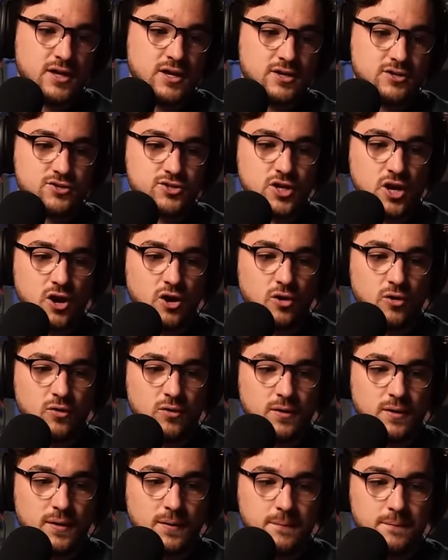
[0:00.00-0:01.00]

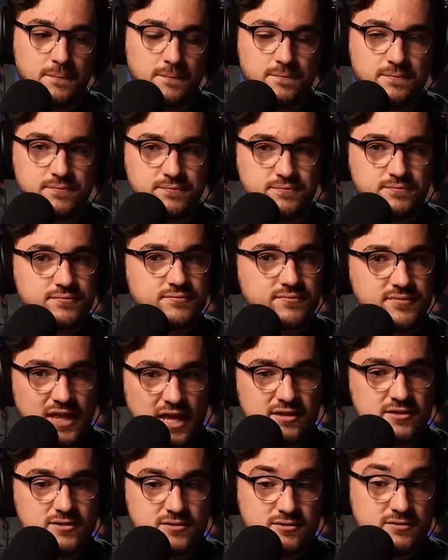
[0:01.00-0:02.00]
So
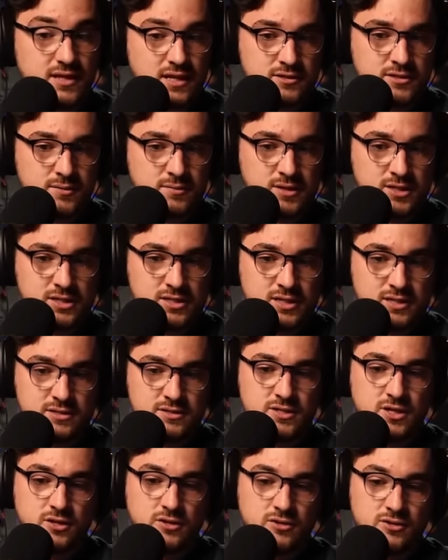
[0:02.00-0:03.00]
that's, that's something to
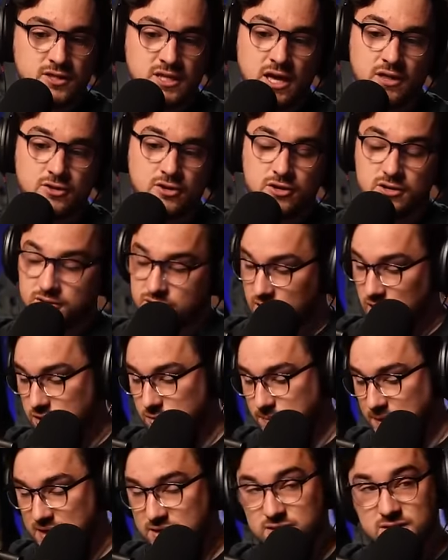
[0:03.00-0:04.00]
consider. The other, the other
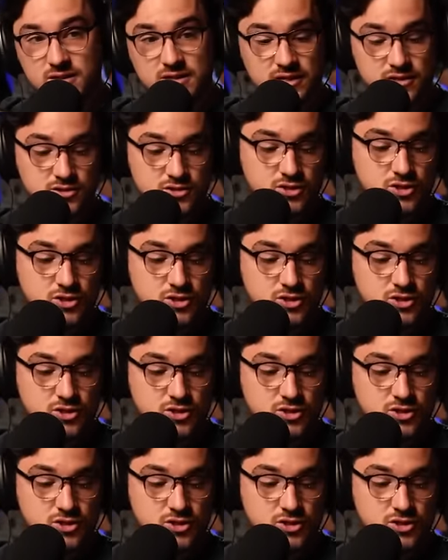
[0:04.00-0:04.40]
piece to this